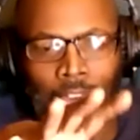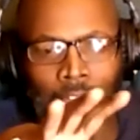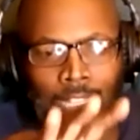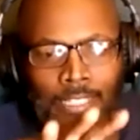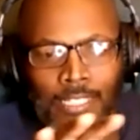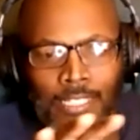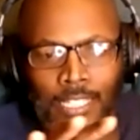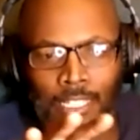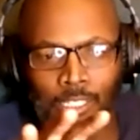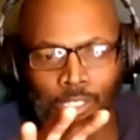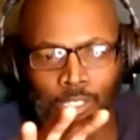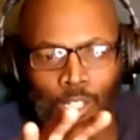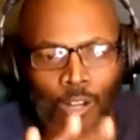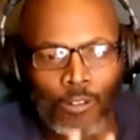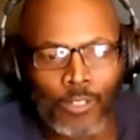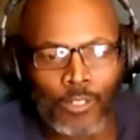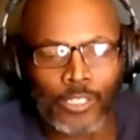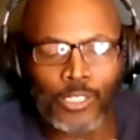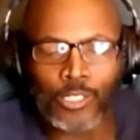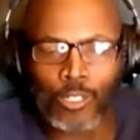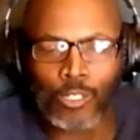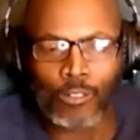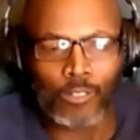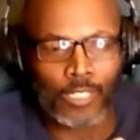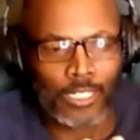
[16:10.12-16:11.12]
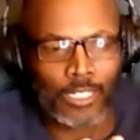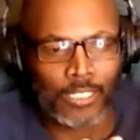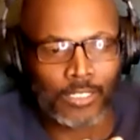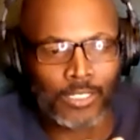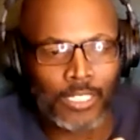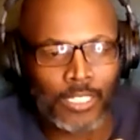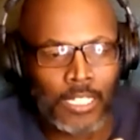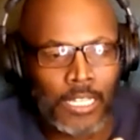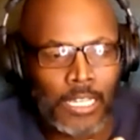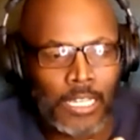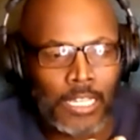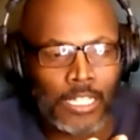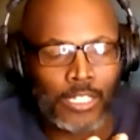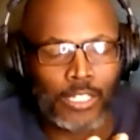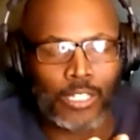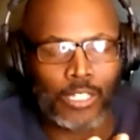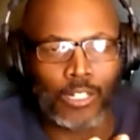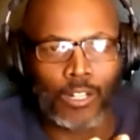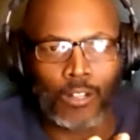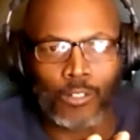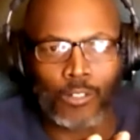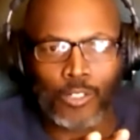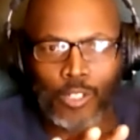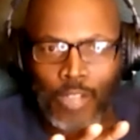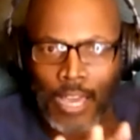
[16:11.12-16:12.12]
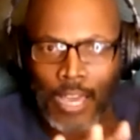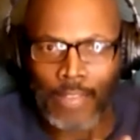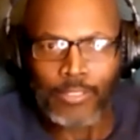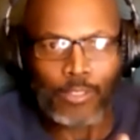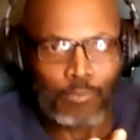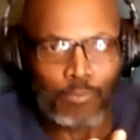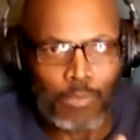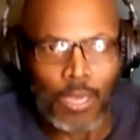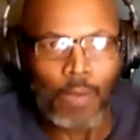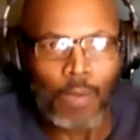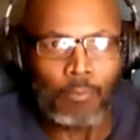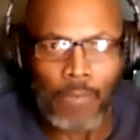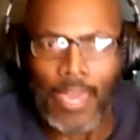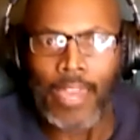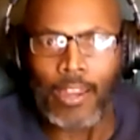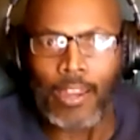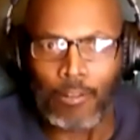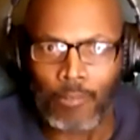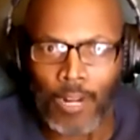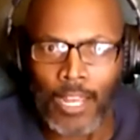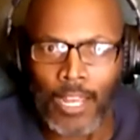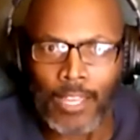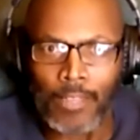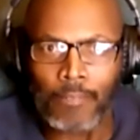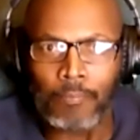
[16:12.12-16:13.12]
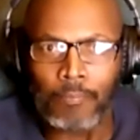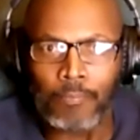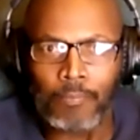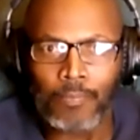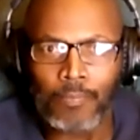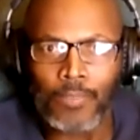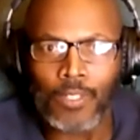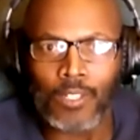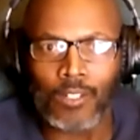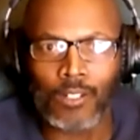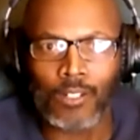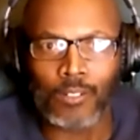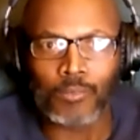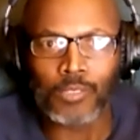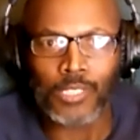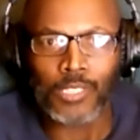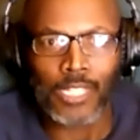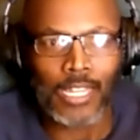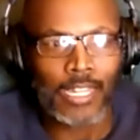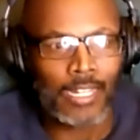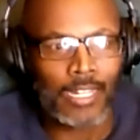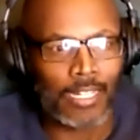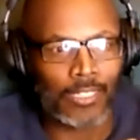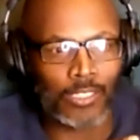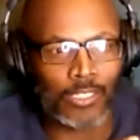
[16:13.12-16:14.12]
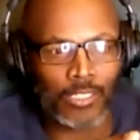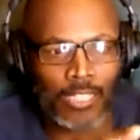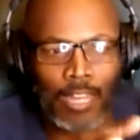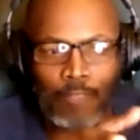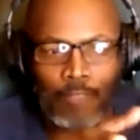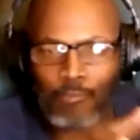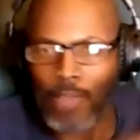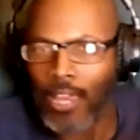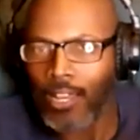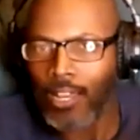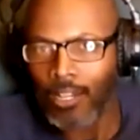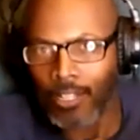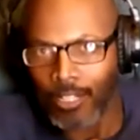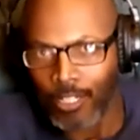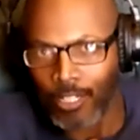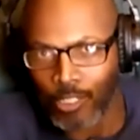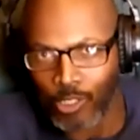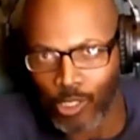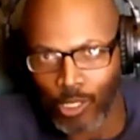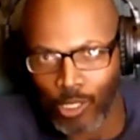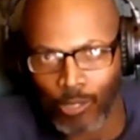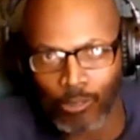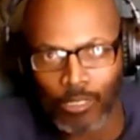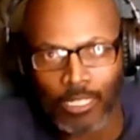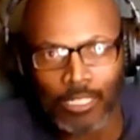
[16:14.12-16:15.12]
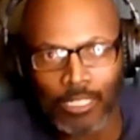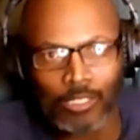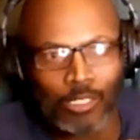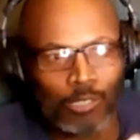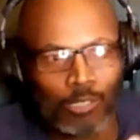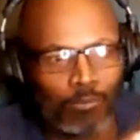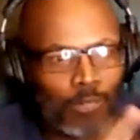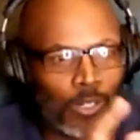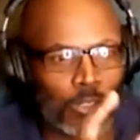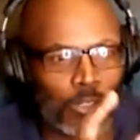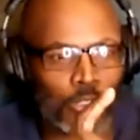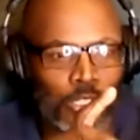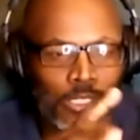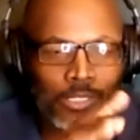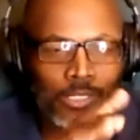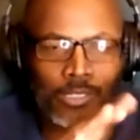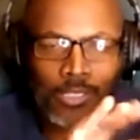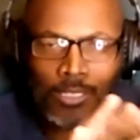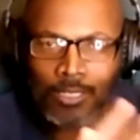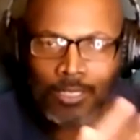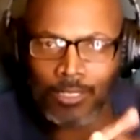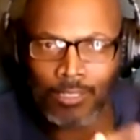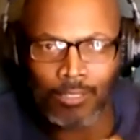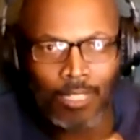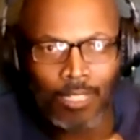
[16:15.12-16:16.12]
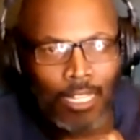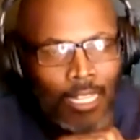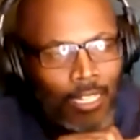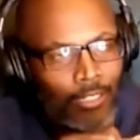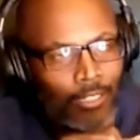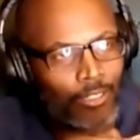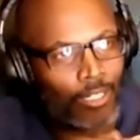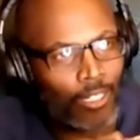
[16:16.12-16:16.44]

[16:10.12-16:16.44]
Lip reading: society has always told us, you have to be a man, right? You know what I'm saying? It's not manly to show these emotions.